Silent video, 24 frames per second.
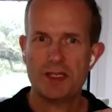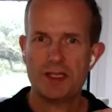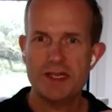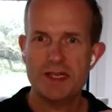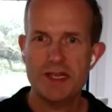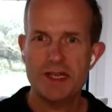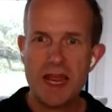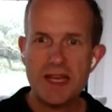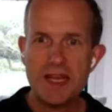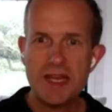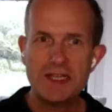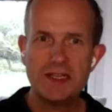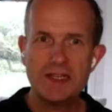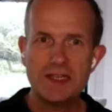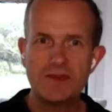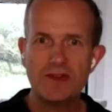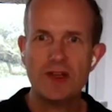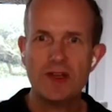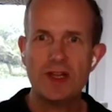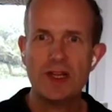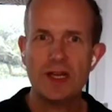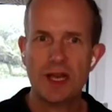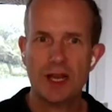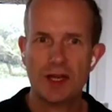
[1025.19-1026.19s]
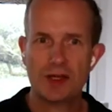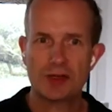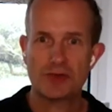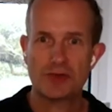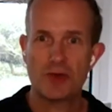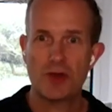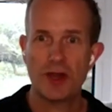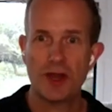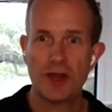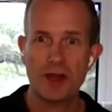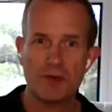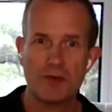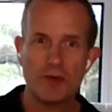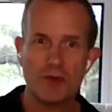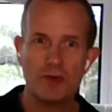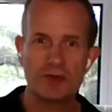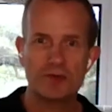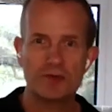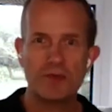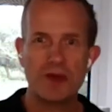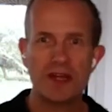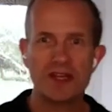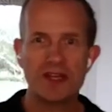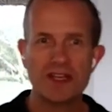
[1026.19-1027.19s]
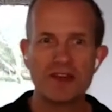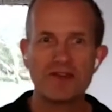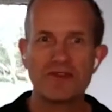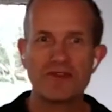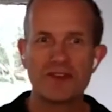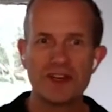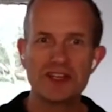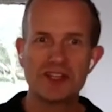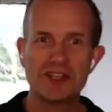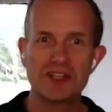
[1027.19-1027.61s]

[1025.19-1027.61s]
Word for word: it's natively electronic almost by